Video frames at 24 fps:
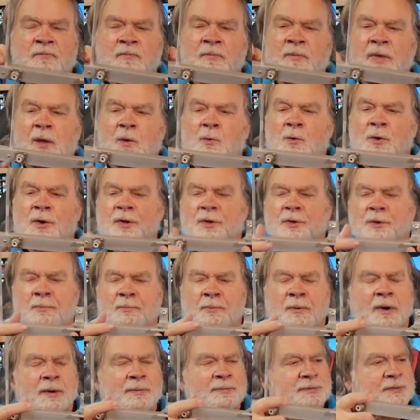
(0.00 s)
Now, one of the
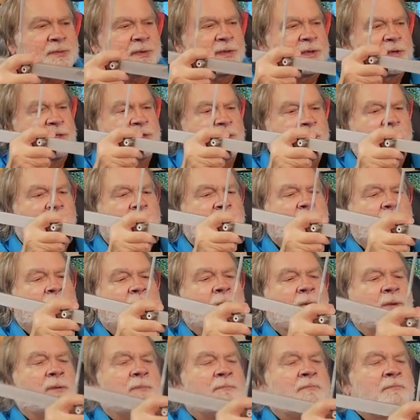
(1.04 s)
problems with the
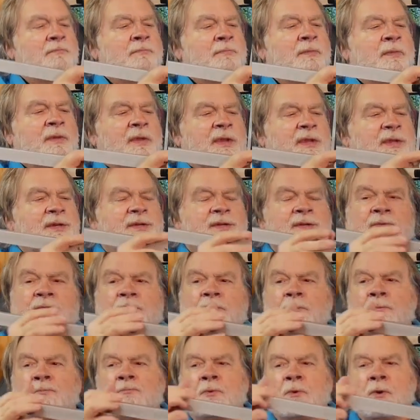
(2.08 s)
J-pole is
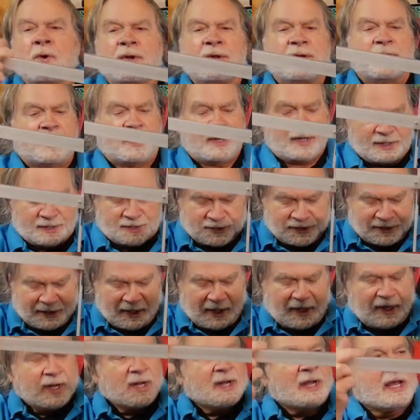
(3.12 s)
if you point this
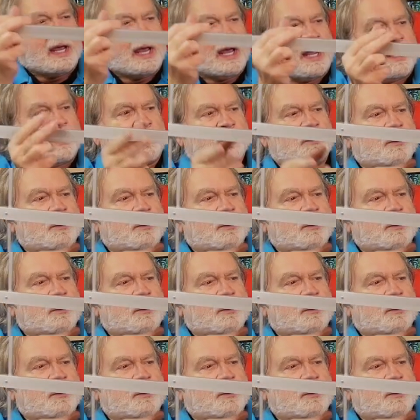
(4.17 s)
at a